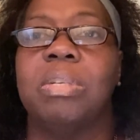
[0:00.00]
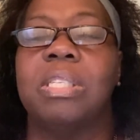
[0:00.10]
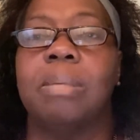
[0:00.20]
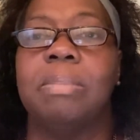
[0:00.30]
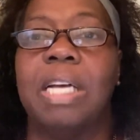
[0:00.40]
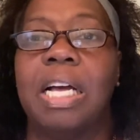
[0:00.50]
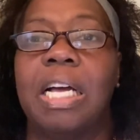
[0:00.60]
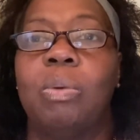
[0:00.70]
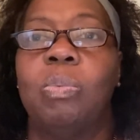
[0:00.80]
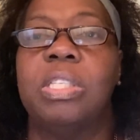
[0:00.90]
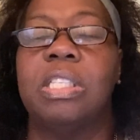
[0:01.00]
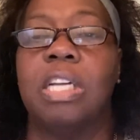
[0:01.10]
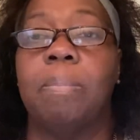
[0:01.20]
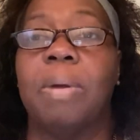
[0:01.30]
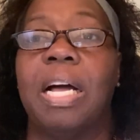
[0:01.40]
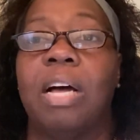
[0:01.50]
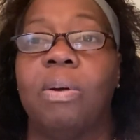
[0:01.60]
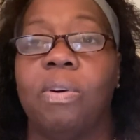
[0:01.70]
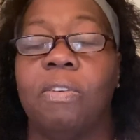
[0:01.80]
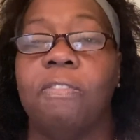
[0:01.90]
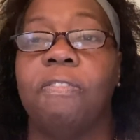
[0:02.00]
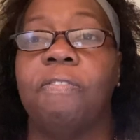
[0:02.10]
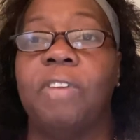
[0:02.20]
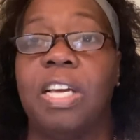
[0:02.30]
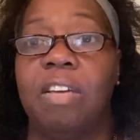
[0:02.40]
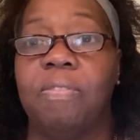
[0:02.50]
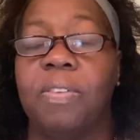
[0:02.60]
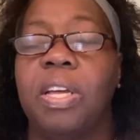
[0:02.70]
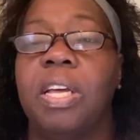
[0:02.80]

But sometimes we step out on faith,